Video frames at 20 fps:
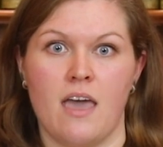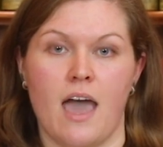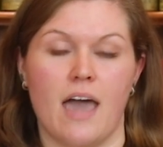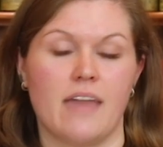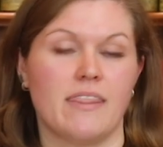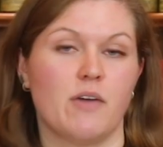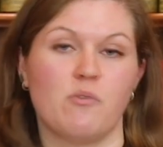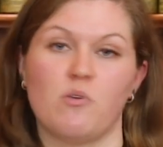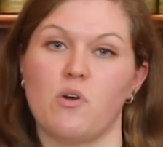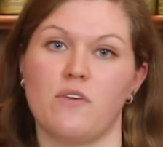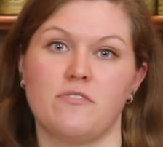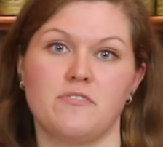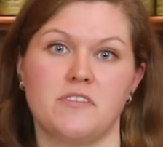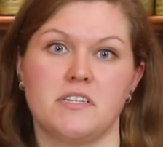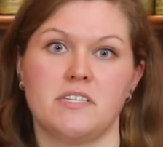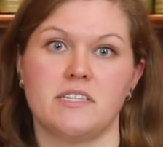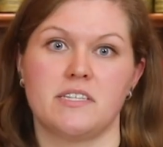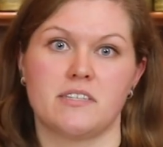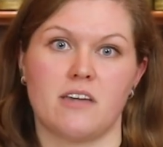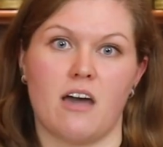and they were often
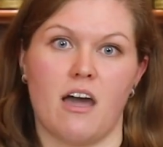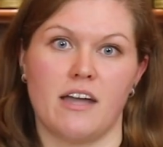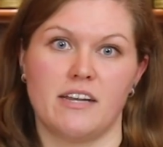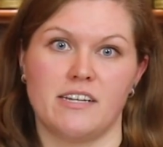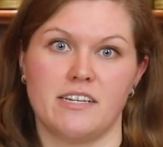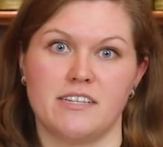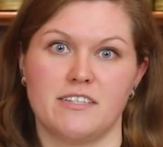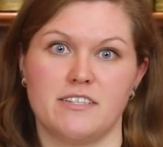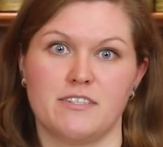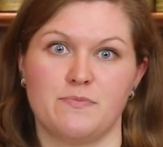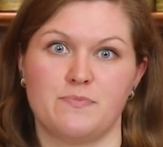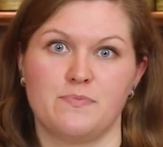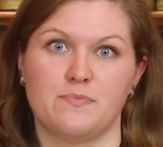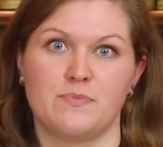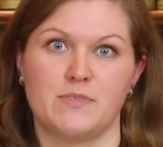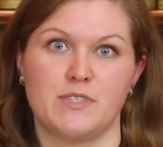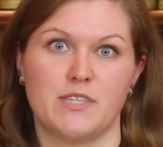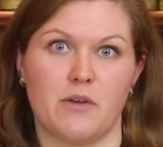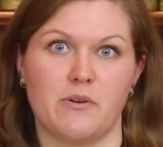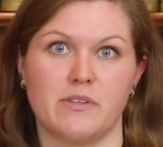discarded,
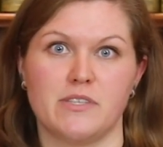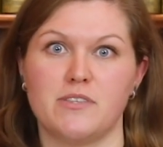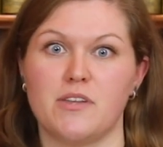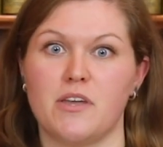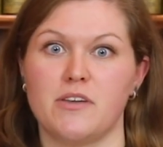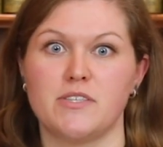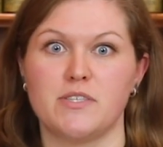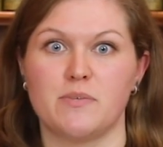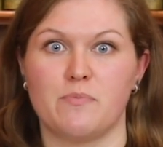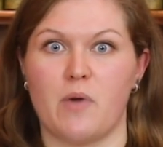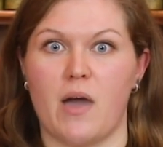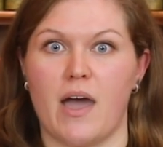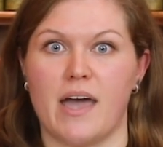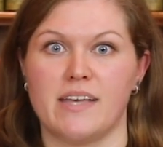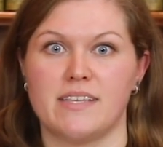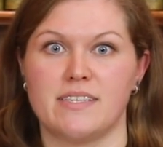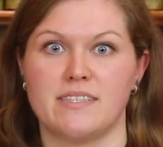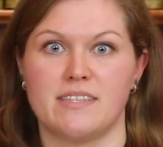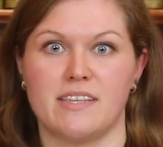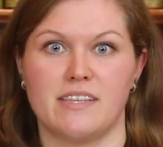so it's no
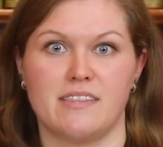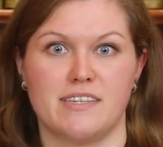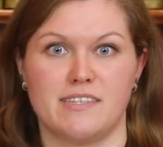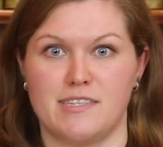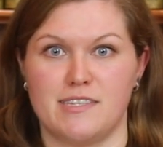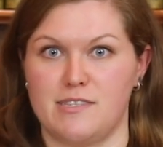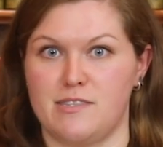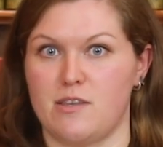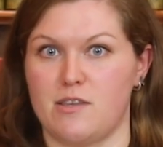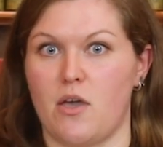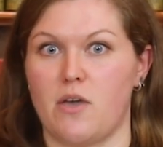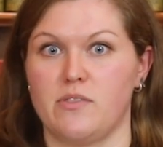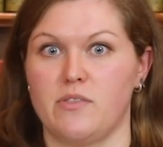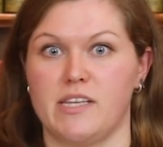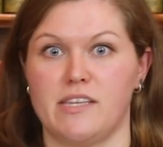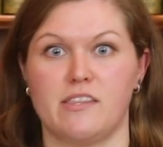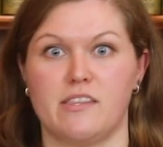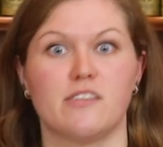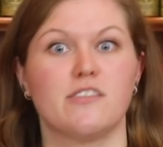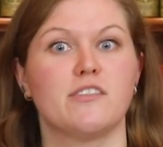surprise that this is
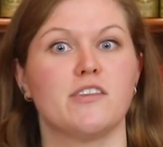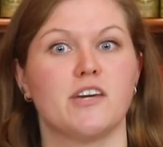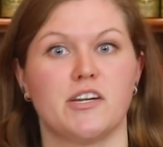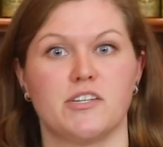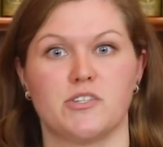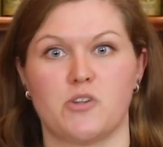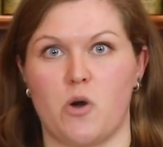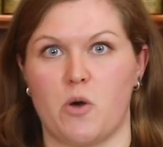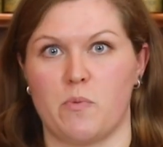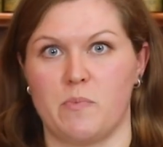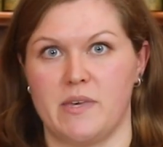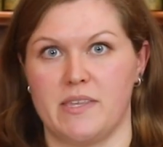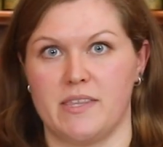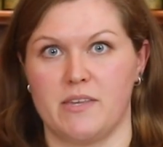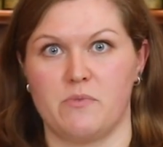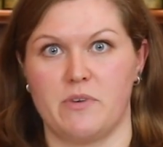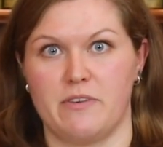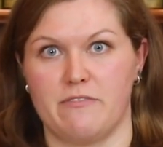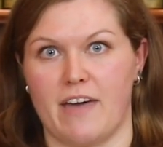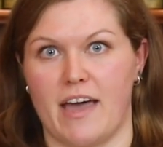only the third copy that
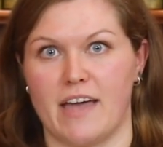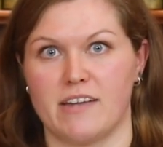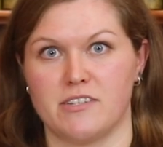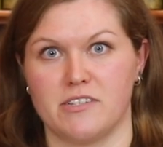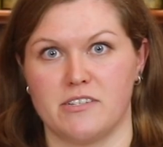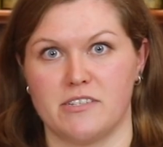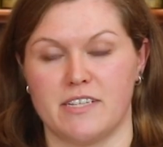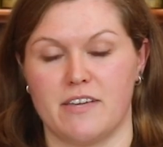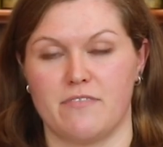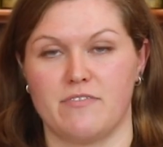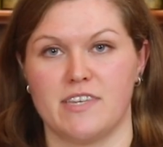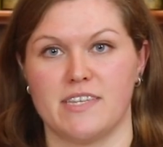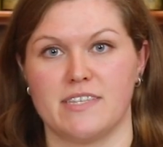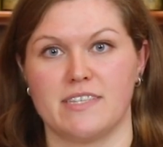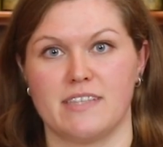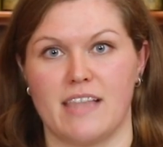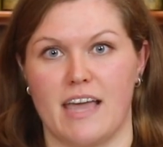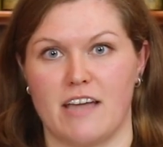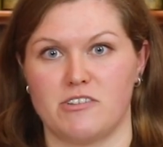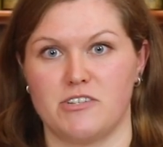we've handled of
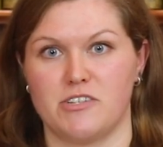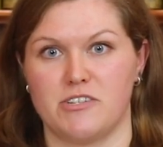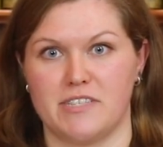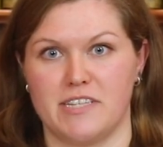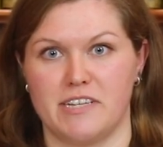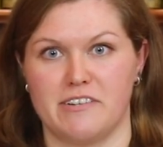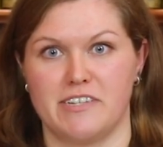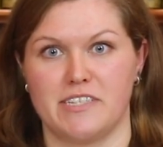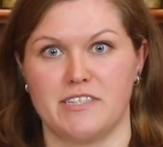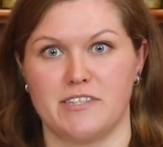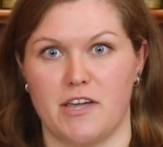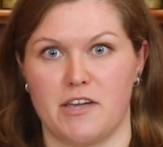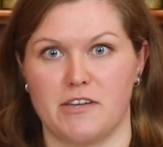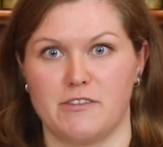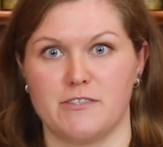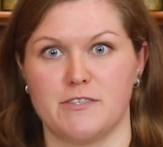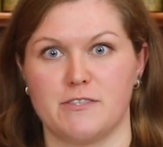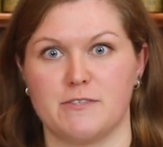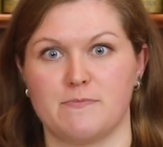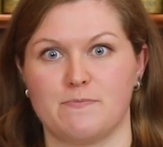this lecture series
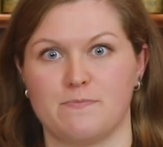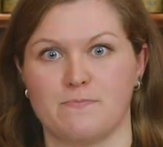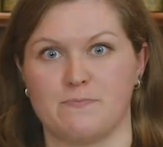notes.